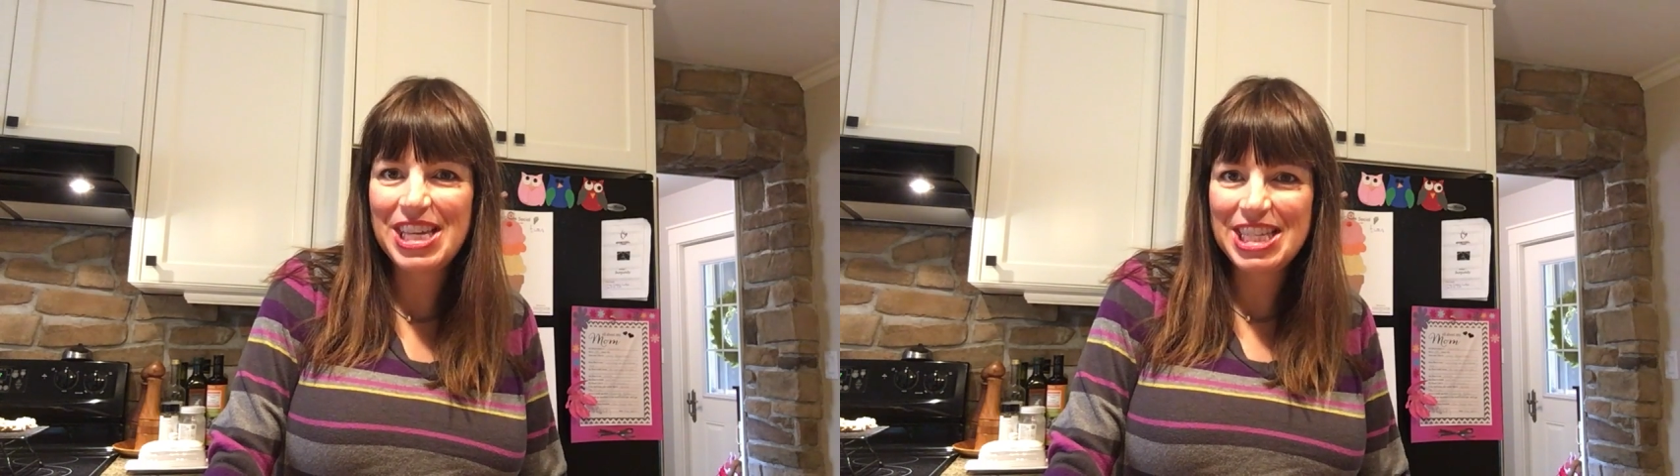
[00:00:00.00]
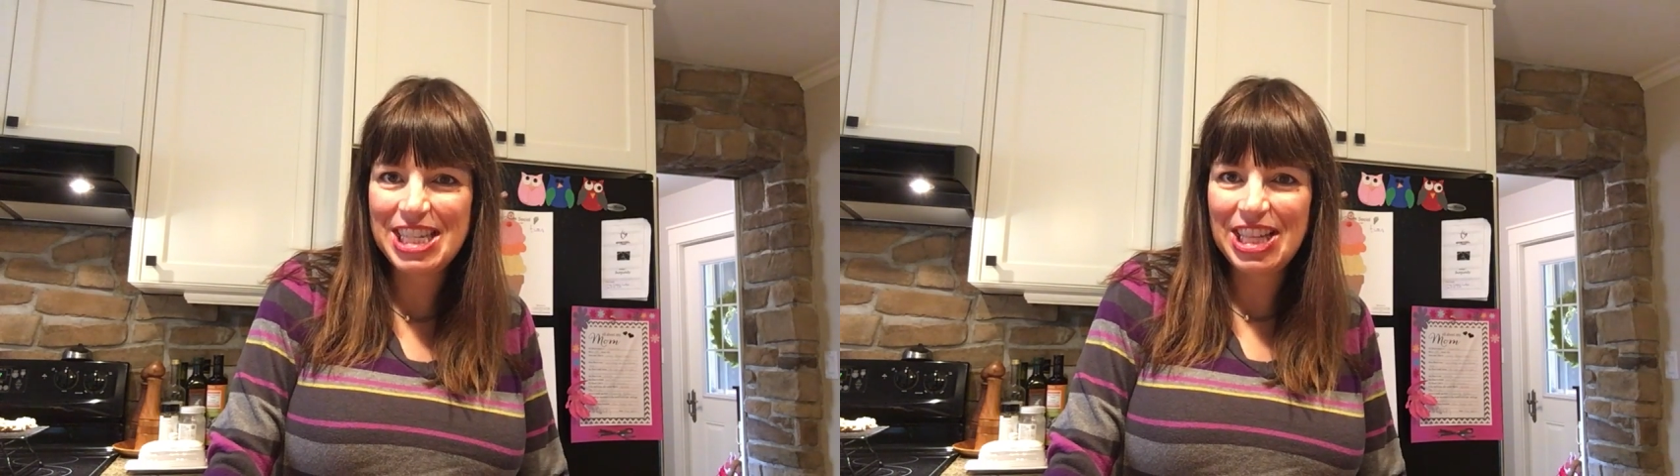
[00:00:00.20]

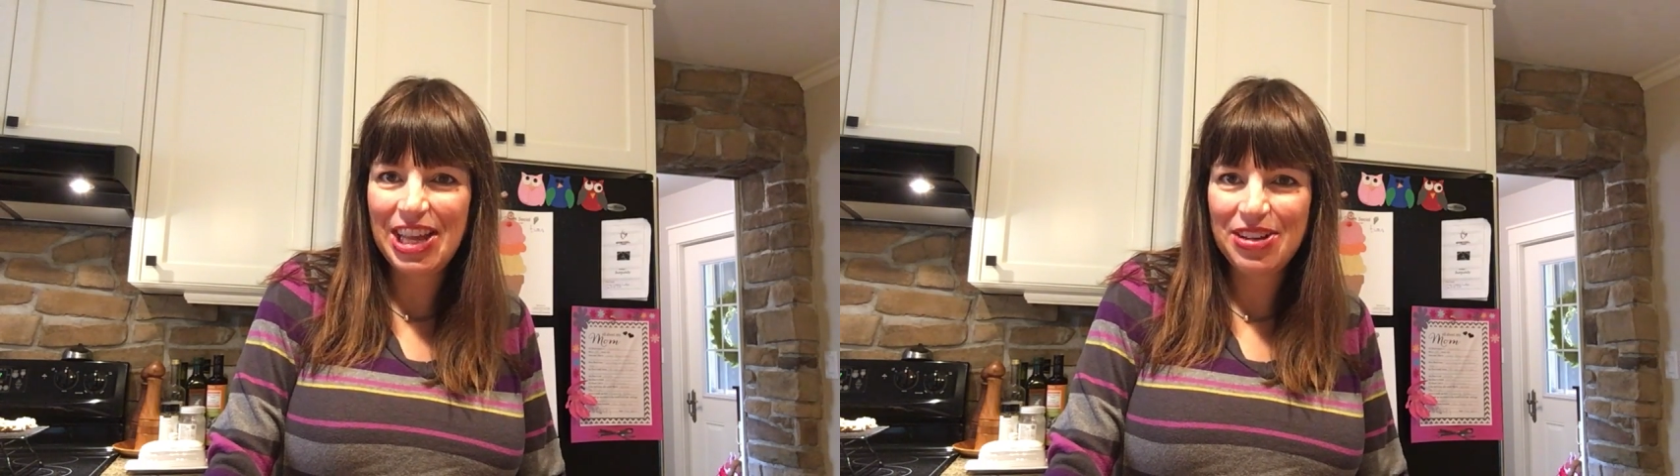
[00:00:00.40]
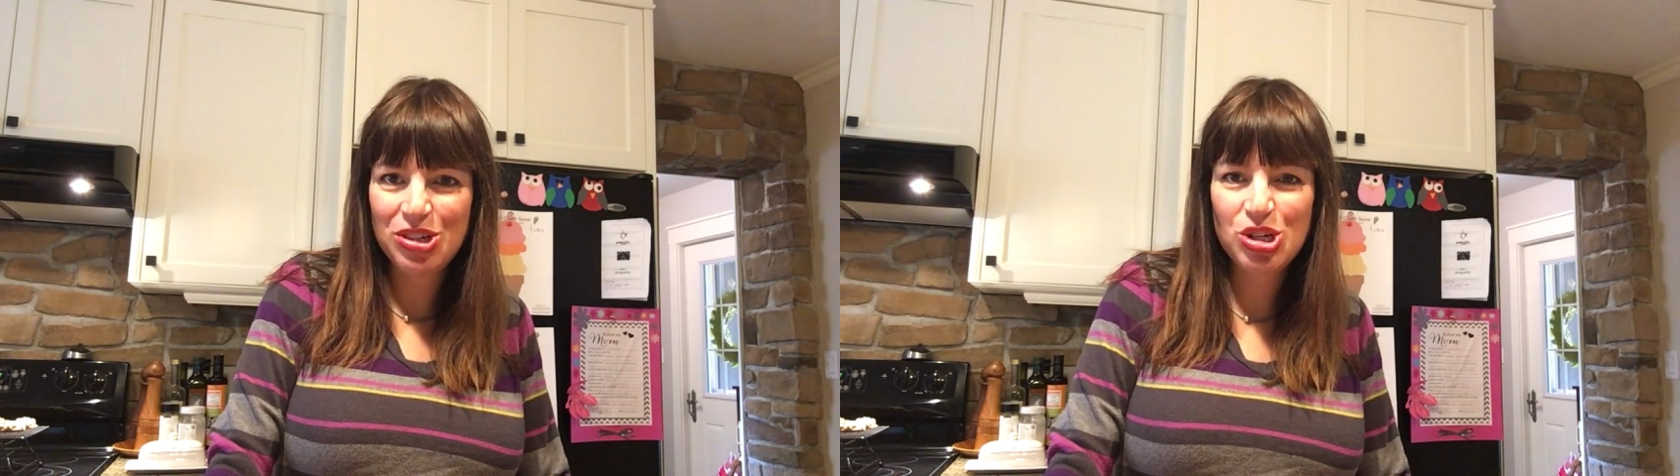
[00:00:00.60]
easy
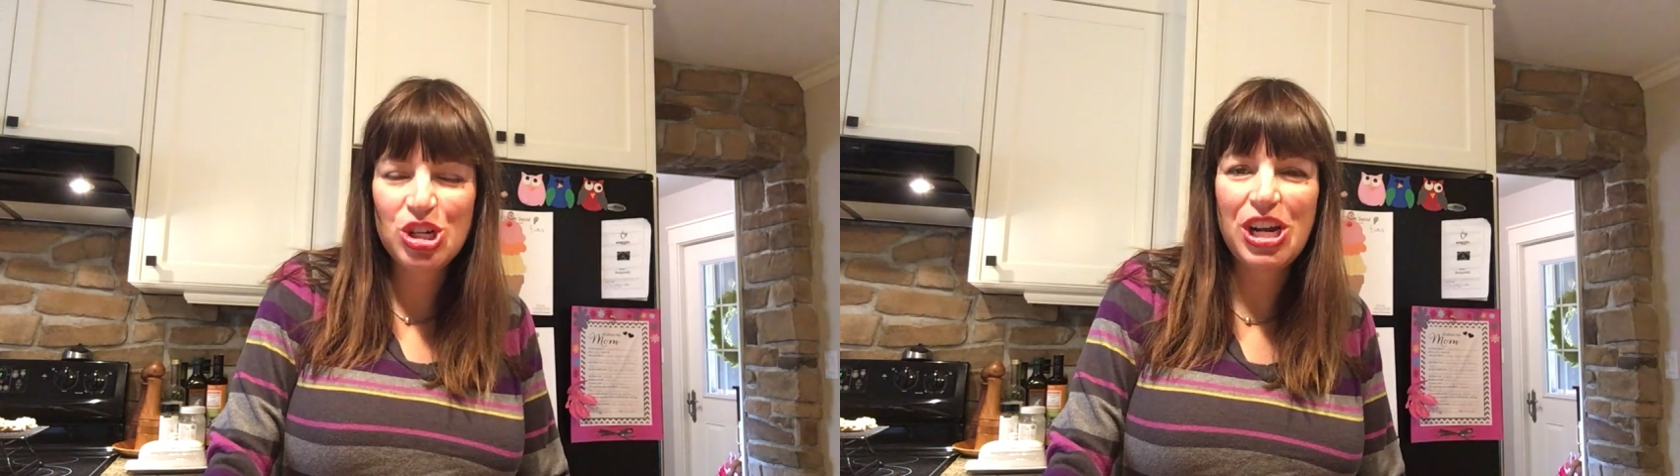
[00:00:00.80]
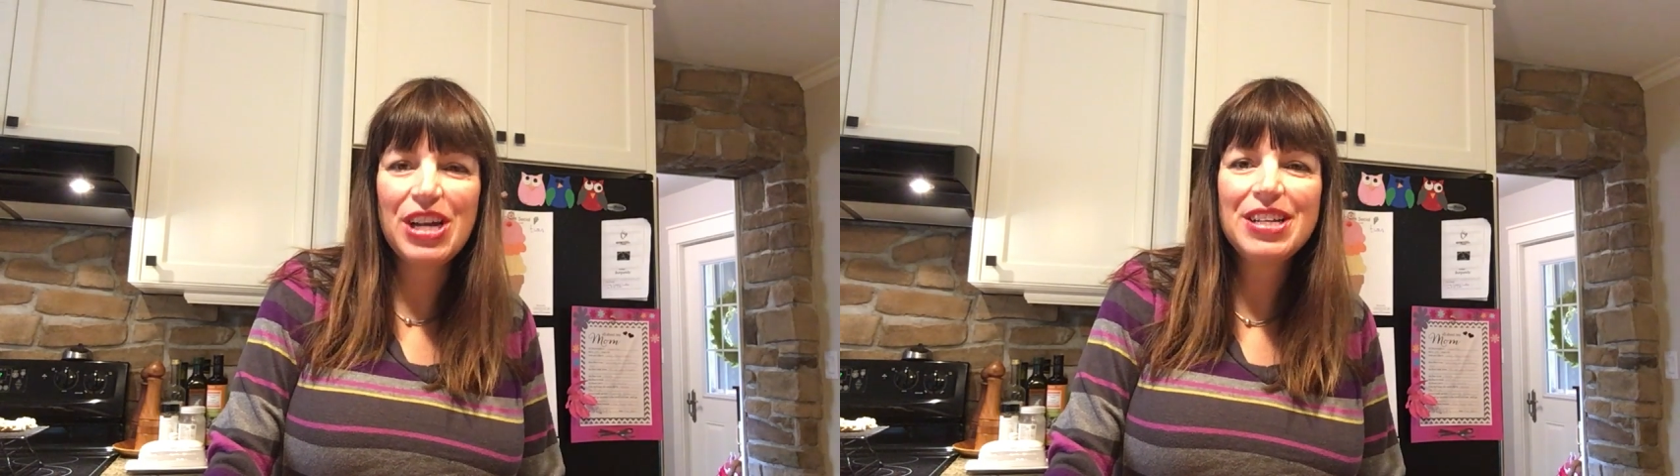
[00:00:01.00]
lunch
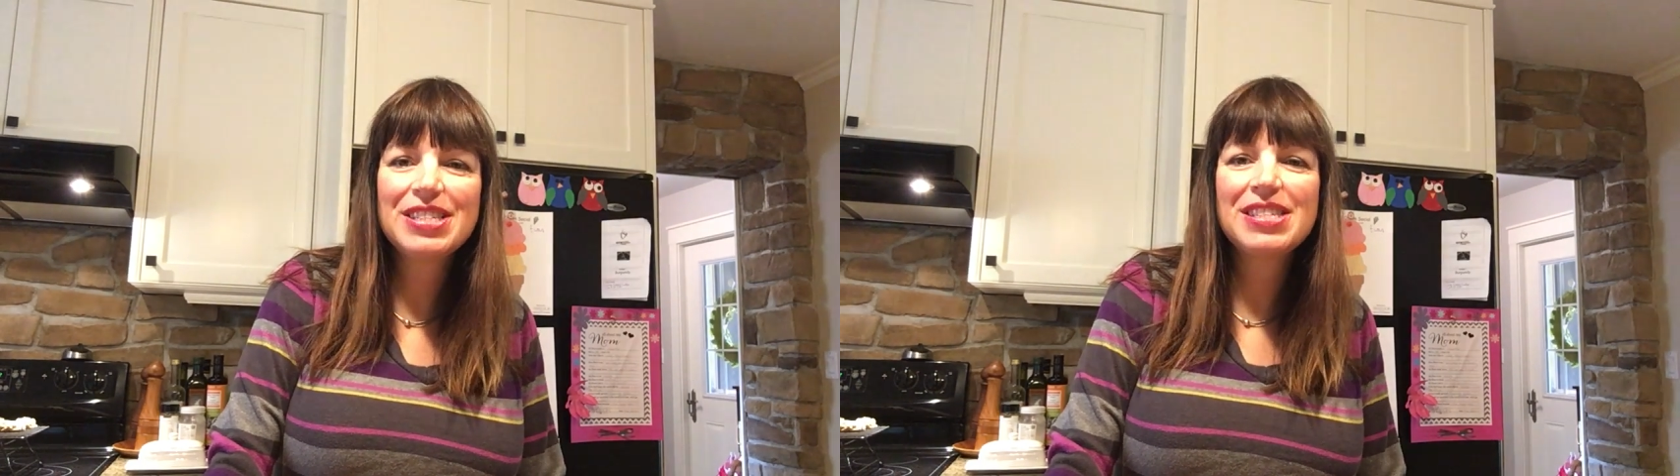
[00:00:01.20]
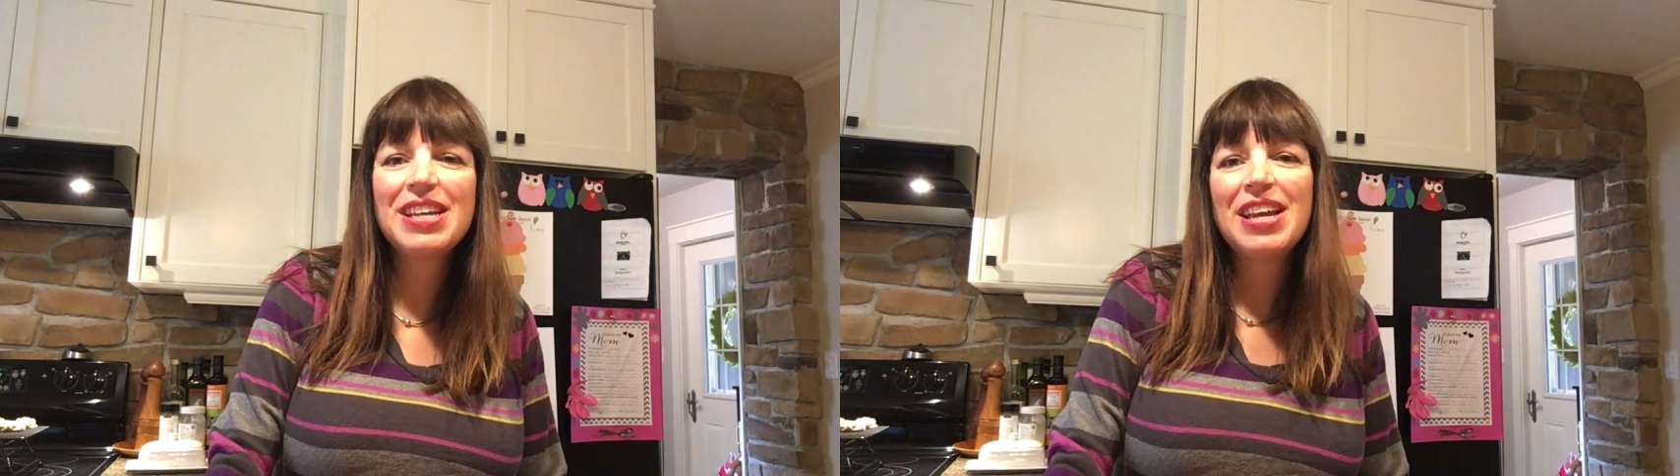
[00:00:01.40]

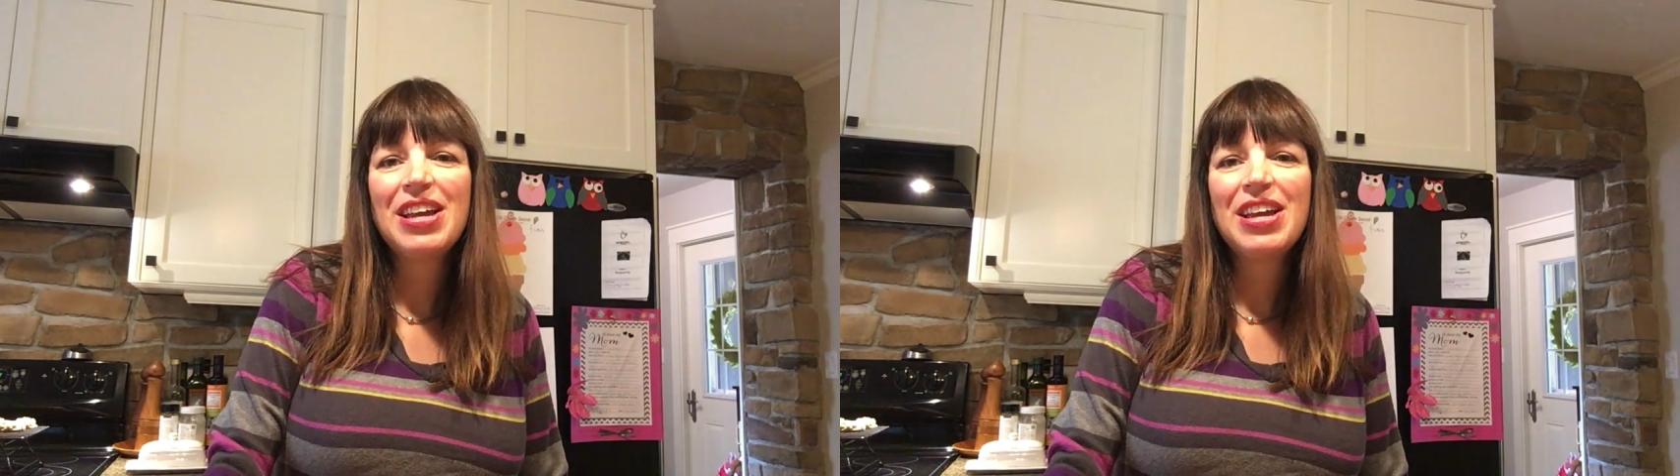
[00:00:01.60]
tricks.